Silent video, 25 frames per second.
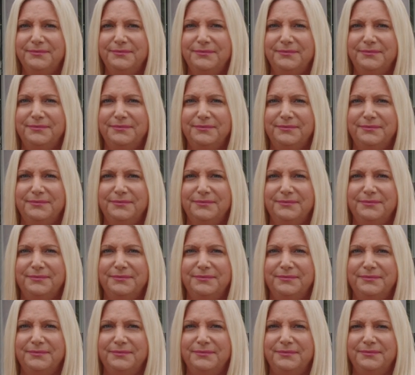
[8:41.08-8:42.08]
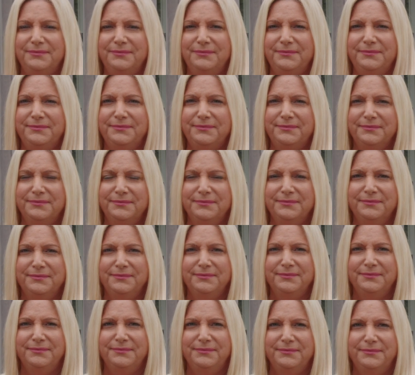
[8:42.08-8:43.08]

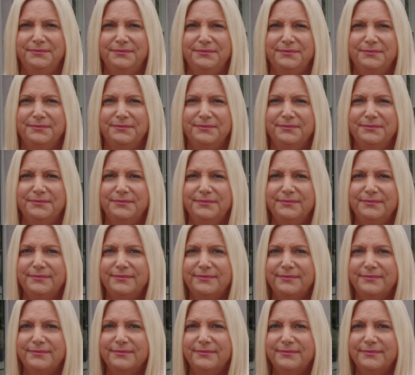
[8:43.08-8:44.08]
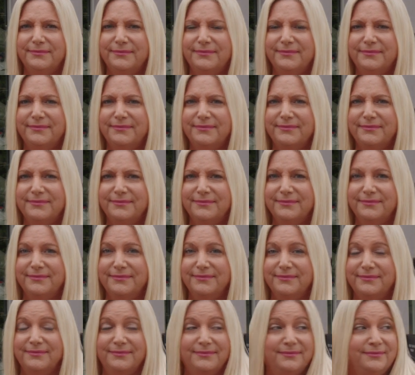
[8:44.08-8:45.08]

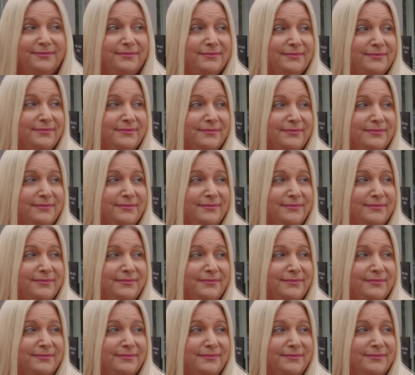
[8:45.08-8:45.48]
(not speaking)